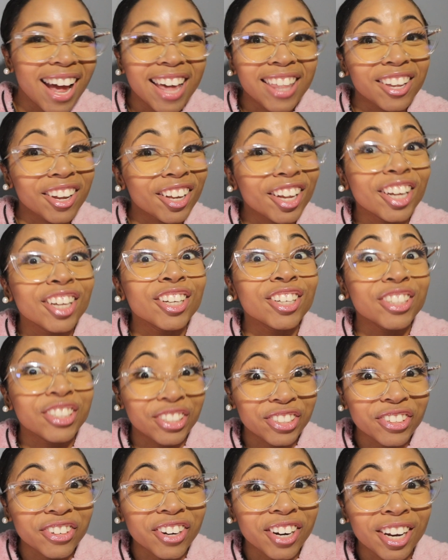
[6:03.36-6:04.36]
They're like, you
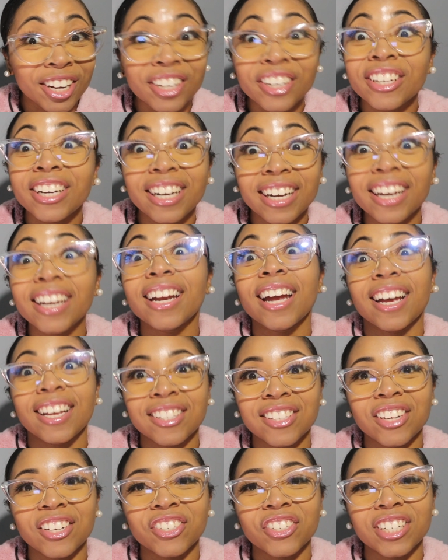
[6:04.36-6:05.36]
sure? You need to get an
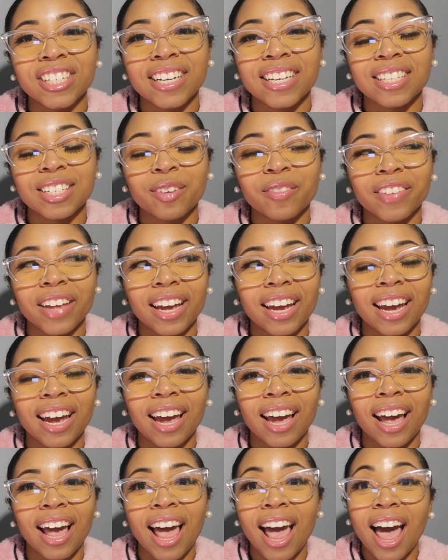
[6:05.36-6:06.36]
ancestry test. And I'm like,
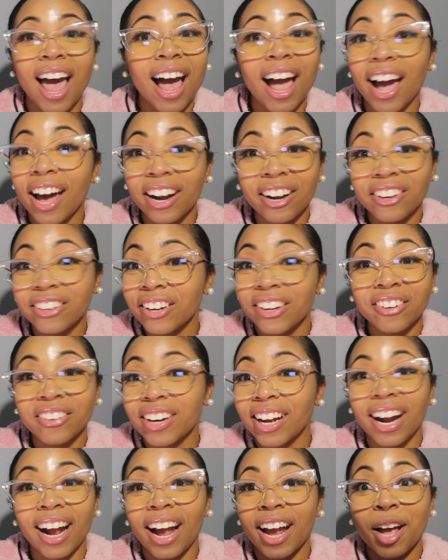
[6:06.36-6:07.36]
I don't know
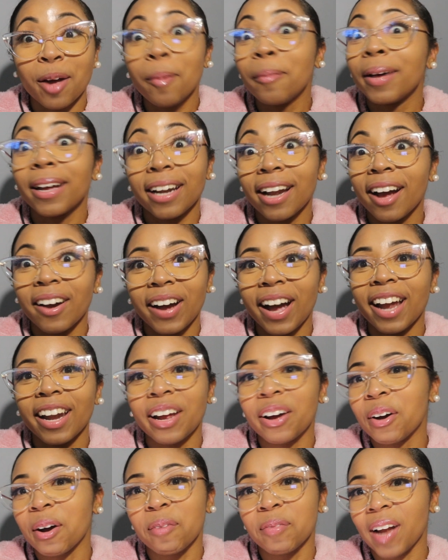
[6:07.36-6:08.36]
what I am, but now I
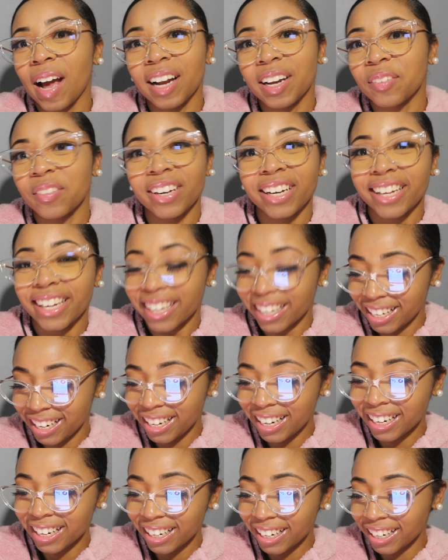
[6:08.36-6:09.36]
know I'm not
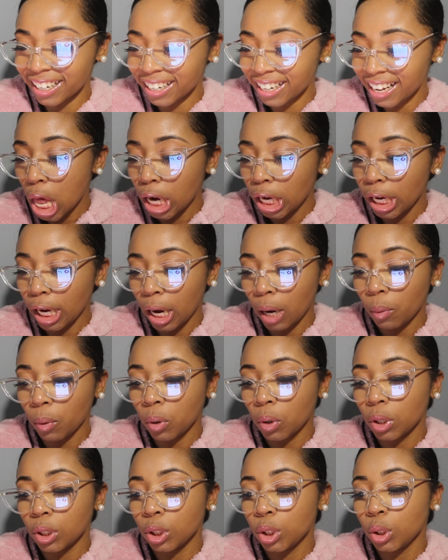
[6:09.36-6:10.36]
Dominican. Now
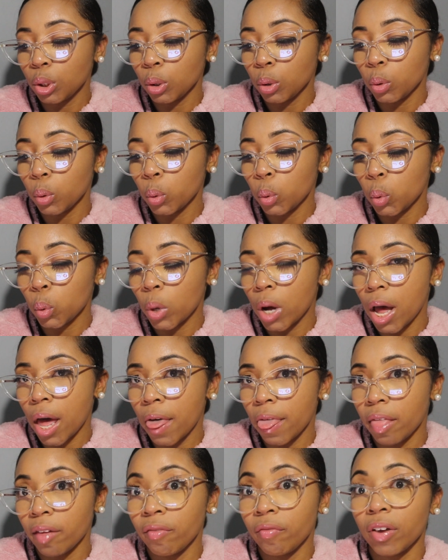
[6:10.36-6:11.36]
on to
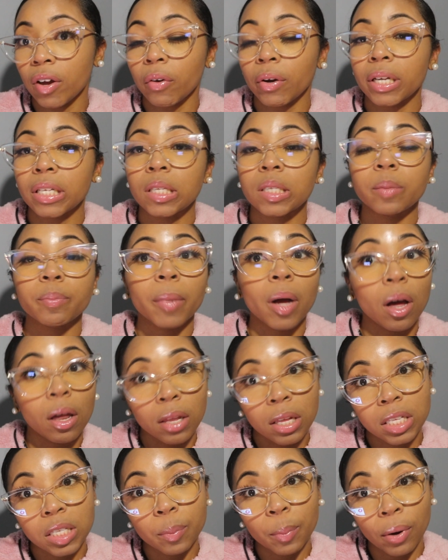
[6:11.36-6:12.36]
the very
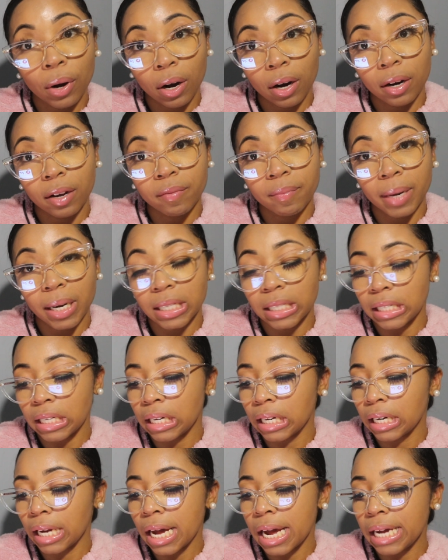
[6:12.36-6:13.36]
smallest part of my
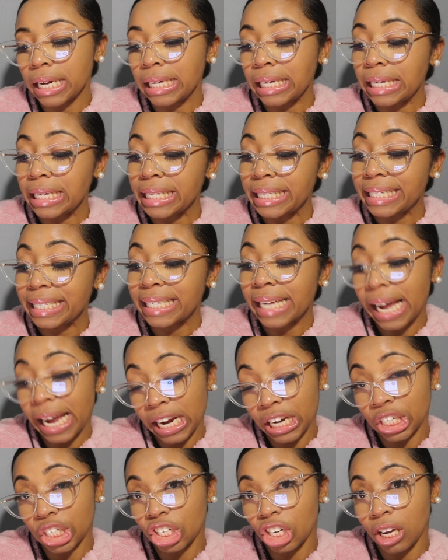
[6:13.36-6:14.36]
DNA, East
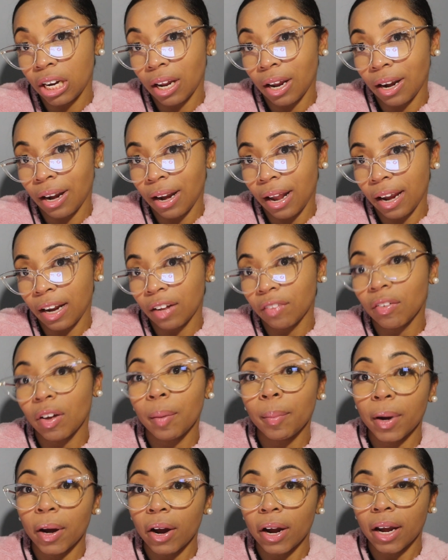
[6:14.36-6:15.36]
Asian and Native
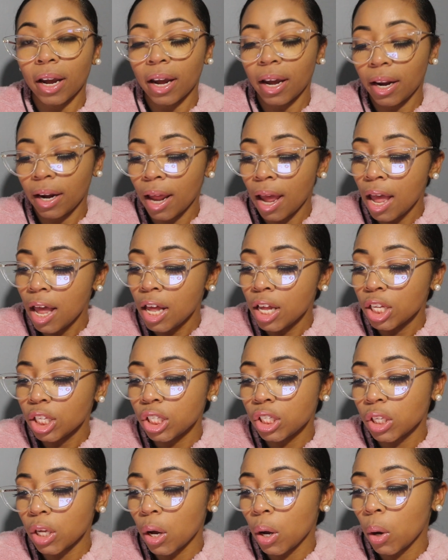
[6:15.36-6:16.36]
American.
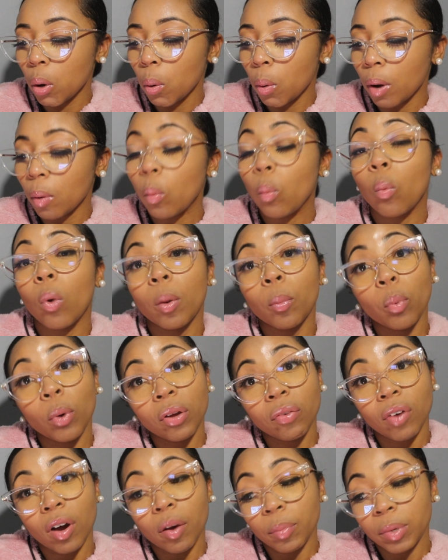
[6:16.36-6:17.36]
So
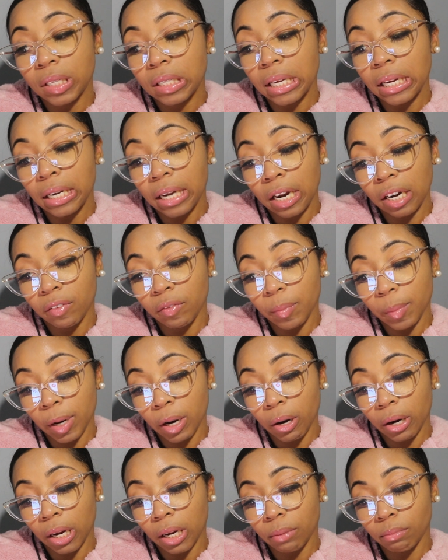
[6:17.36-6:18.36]
1.5% Native
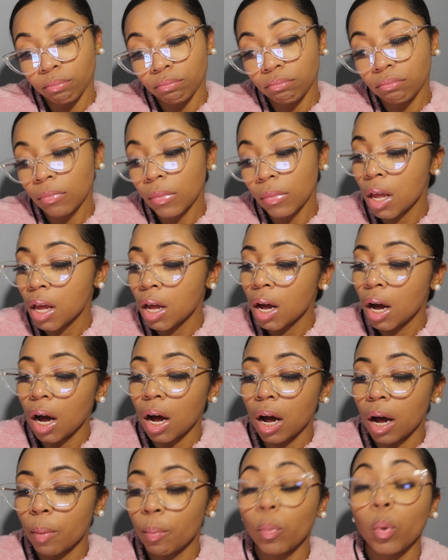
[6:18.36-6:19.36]
American,
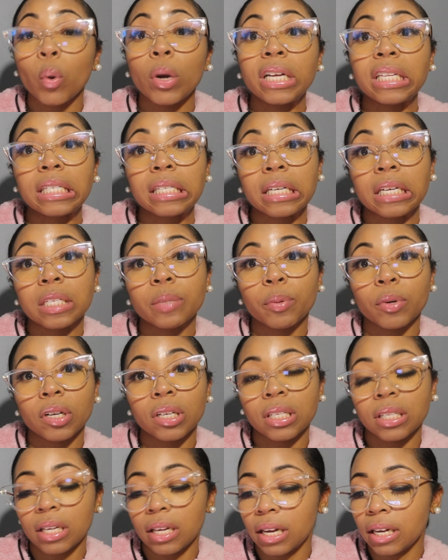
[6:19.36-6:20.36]

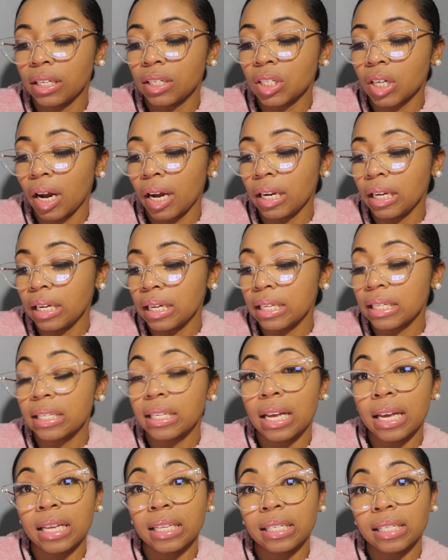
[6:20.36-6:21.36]
0.6% Chinese
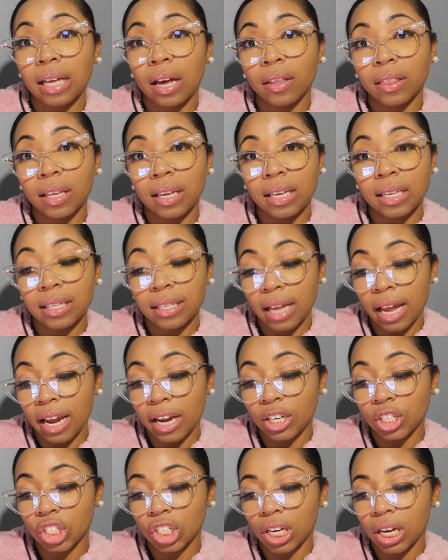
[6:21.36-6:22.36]
and Southeast
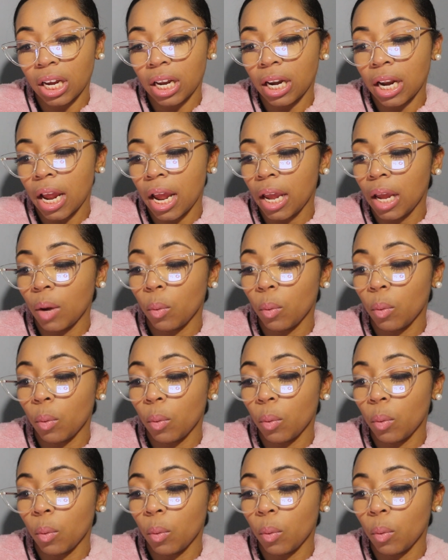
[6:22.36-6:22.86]
Asian.